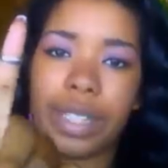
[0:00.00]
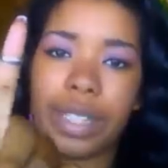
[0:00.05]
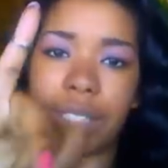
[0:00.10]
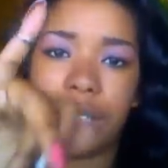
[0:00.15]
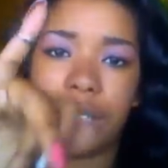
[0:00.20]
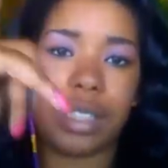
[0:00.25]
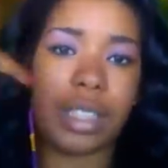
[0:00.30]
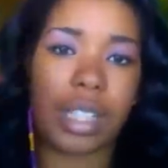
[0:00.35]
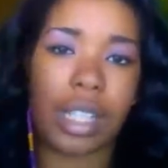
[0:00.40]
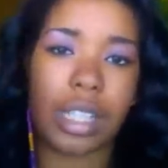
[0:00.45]

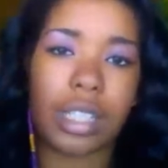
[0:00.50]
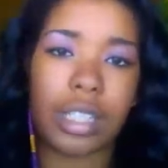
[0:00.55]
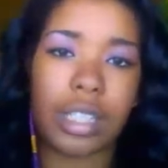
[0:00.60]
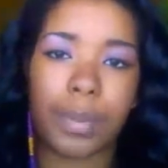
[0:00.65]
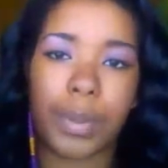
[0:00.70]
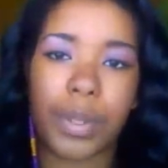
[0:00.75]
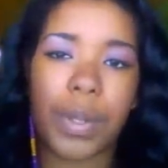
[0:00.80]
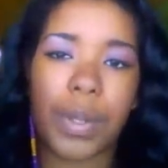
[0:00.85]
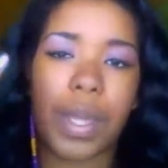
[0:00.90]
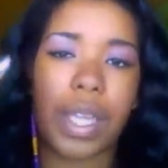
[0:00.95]
it's
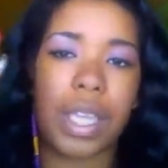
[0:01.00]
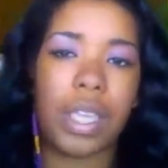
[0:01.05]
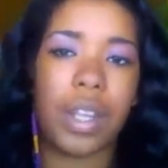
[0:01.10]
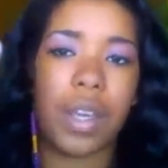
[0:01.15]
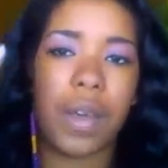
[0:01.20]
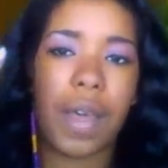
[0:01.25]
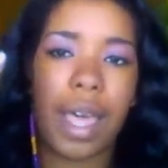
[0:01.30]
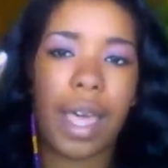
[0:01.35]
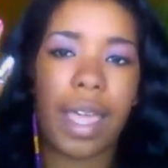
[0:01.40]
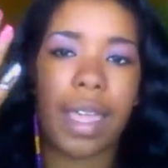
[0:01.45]
adjustable, and you
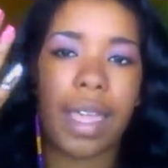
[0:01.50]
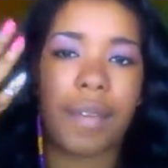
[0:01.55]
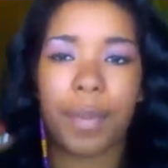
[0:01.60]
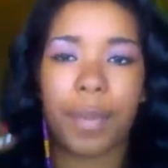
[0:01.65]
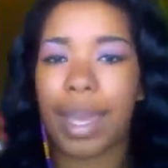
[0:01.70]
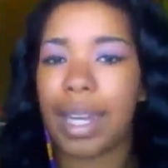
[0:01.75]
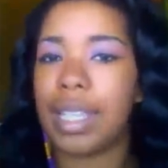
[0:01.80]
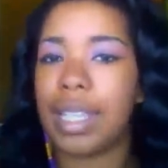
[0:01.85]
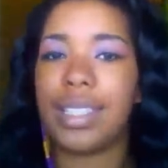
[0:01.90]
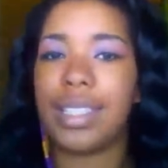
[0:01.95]
know how
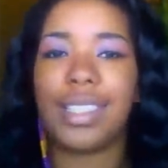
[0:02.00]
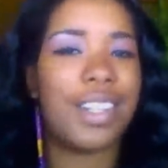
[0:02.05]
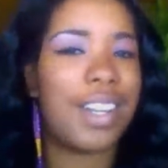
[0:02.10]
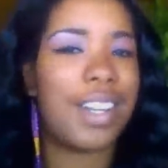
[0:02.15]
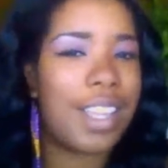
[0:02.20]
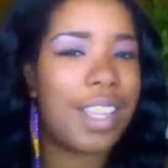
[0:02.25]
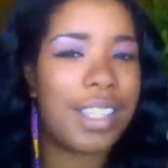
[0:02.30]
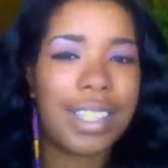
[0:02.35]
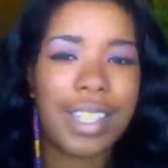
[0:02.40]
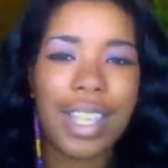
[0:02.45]
everybody gets their
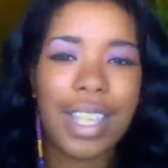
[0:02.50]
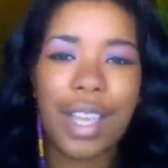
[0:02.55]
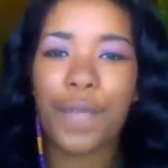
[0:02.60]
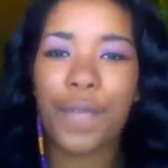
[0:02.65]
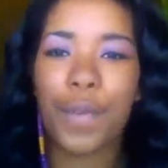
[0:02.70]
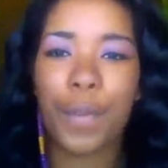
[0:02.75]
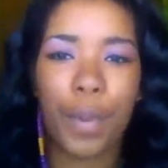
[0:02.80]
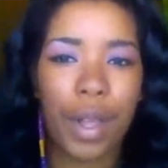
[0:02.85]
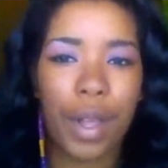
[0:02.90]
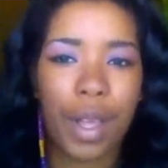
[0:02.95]
nails done
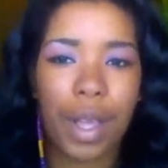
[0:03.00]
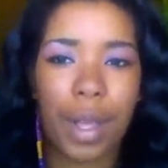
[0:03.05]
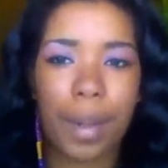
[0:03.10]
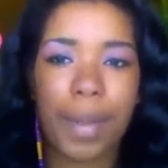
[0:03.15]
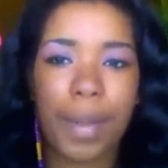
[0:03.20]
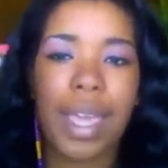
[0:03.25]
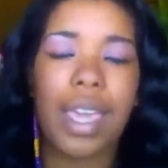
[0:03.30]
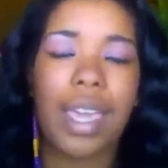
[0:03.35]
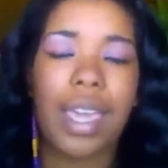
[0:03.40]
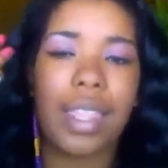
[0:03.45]
for
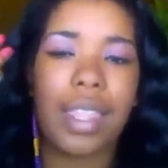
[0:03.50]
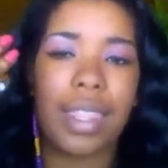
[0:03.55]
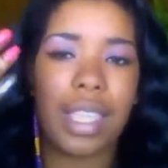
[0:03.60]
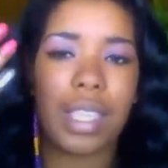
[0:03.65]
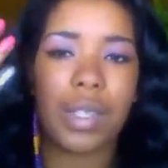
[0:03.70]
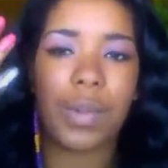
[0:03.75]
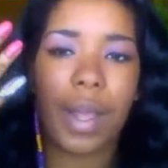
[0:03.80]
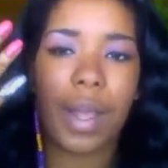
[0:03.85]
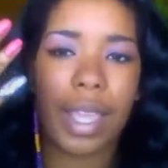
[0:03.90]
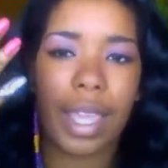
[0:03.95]
prom.
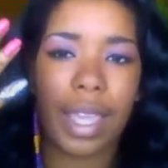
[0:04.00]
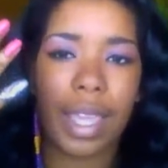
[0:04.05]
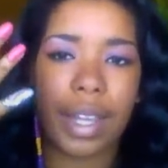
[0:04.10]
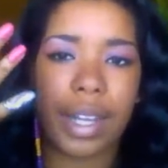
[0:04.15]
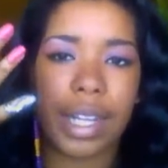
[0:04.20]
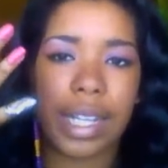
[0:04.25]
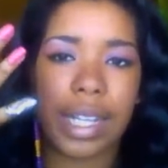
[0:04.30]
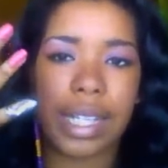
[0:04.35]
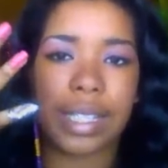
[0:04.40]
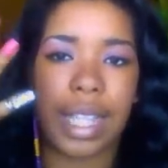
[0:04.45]
This right
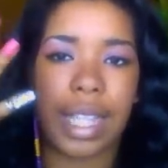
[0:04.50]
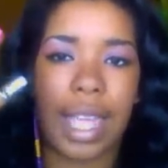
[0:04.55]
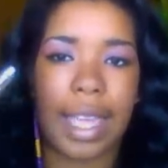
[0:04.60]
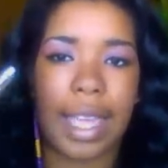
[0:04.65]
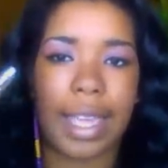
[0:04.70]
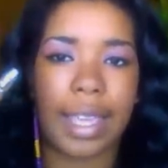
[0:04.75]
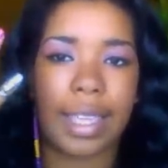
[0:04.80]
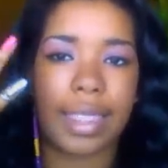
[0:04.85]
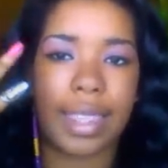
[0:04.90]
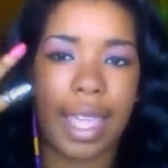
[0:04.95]
here is
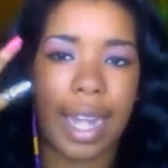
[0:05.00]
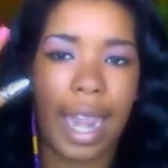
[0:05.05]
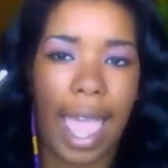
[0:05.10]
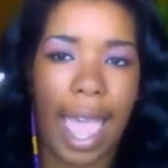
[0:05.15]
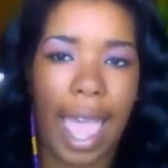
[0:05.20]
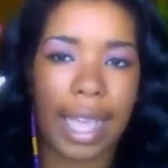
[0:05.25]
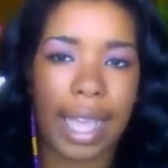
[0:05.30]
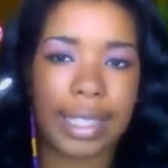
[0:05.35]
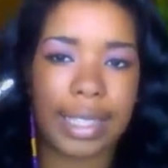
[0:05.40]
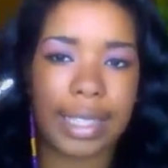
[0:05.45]
like that
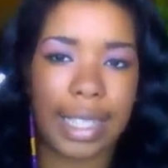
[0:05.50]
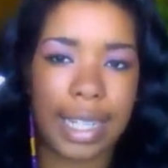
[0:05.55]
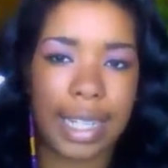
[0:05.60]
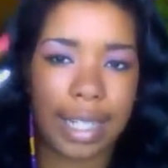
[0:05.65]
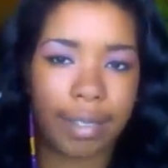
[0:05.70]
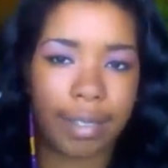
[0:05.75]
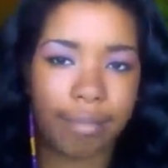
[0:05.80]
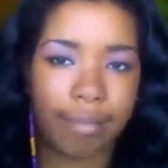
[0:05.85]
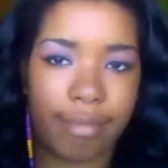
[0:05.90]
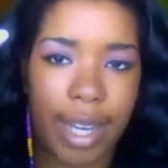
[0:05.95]
accent
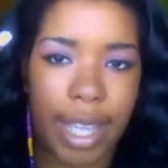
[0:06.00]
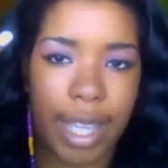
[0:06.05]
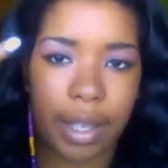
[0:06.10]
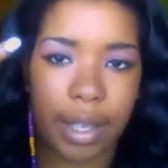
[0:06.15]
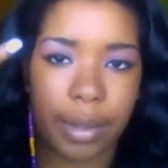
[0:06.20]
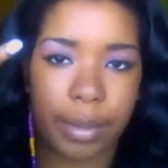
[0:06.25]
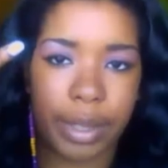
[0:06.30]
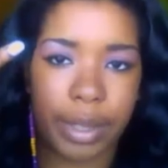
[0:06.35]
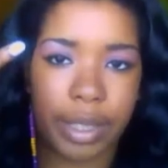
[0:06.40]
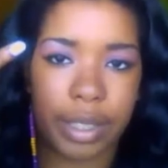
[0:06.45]

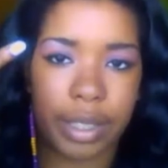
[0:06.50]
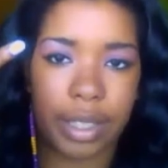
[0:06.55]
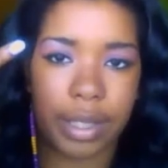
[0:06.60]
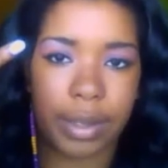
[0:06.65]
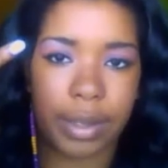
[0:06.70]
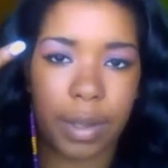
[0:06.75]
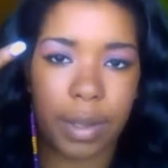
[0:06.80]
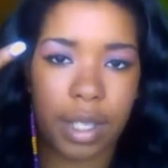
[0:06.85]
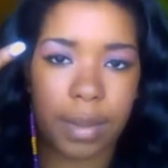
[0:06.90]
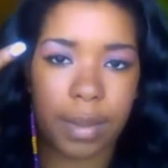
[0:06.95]
nail, which
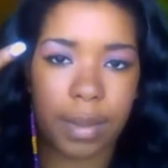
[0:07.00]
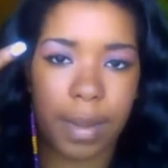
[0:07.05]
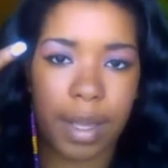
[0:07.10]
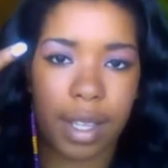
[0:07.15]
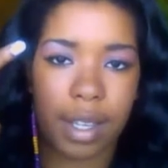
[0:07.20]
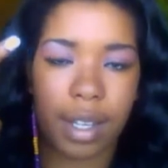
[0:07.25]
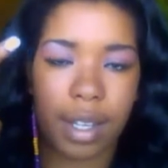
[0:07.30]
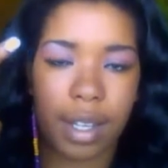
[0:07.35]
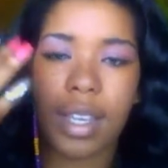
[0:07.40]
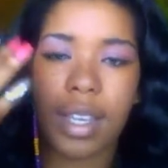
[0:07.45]
this one is
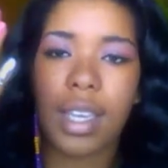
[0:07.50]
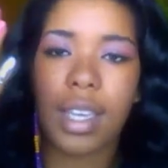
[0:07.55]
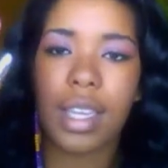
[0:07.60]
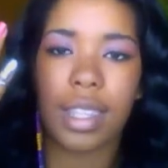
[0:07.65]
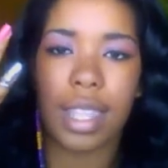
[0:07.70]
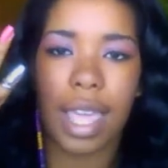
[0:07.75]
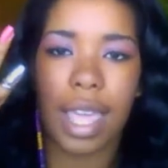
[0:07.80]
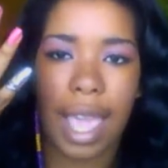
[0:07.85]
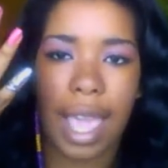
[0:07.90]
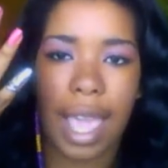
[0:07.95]
mine,
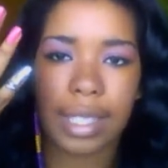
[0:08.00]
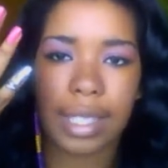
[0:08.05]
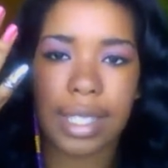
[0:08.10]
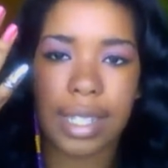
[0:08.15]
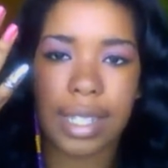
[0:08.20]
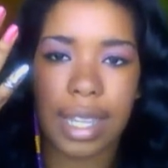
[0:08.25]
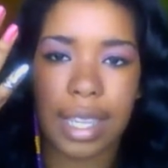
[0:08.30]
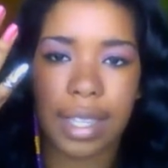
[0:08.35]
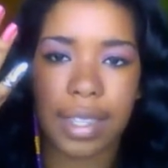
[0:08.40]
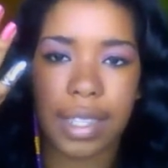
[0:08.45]
the
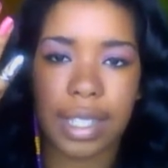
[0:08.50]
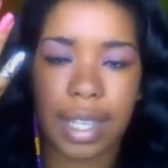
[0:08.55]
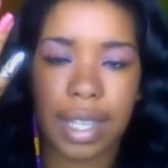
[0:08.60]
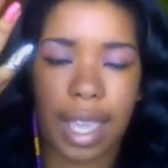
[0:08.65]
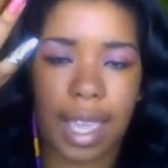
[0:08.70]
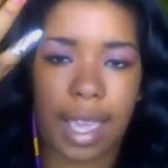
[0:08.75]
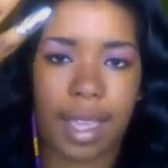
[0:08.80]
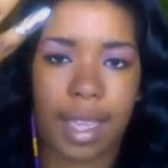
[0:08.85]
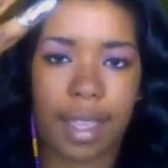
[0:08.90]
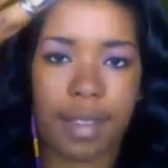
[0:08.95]
accent nail that you
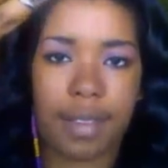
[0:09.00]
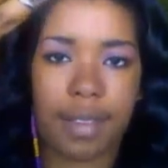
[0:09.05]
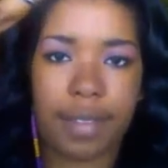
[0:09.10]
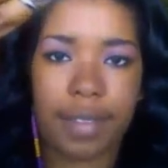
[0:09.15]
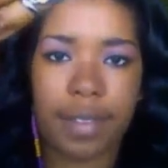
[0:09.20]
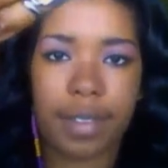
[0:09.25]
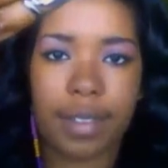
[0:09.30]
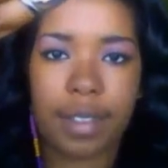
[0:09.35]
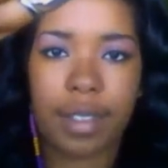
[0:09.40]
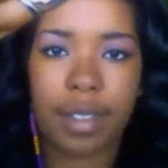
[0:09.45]
have
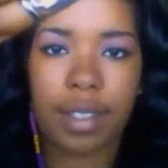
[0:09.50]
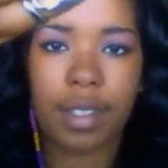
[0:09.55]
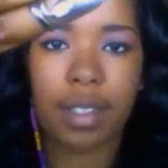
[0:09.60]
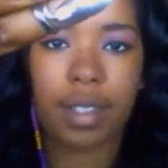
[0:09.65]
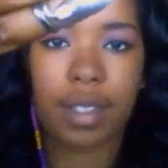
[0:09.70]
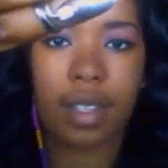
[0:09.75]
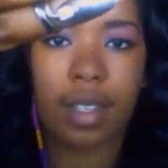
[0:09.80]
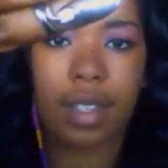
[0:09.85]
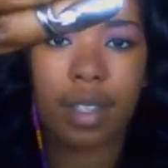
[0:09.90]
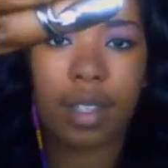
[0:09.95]

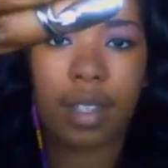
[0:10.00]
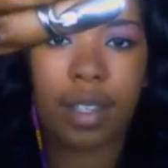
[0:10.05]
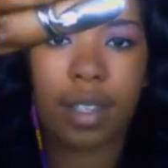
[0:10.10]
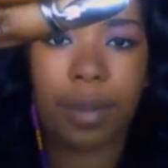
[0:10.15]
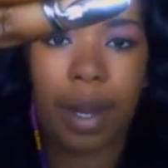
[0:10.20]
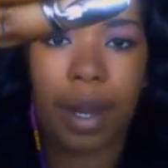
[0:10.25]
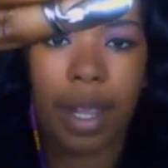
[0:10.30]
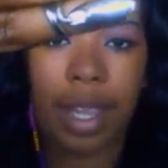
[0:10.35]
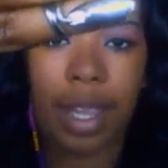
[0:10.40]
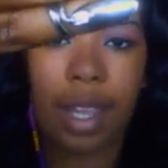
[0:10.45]

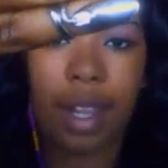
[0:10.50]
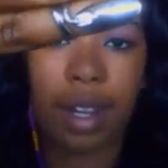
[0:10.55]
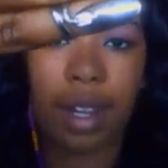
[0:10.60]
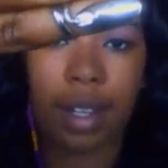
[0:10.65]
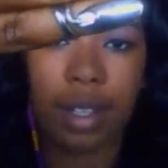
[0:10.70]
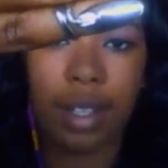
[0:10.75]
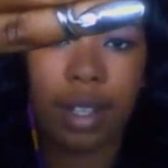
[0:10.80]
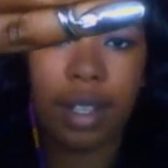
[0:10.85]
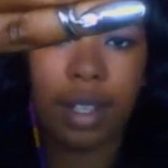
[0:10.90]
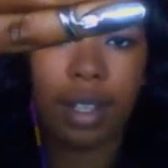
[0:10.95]
right
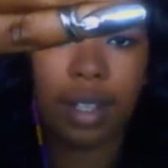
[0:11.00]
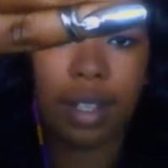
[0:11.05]
here.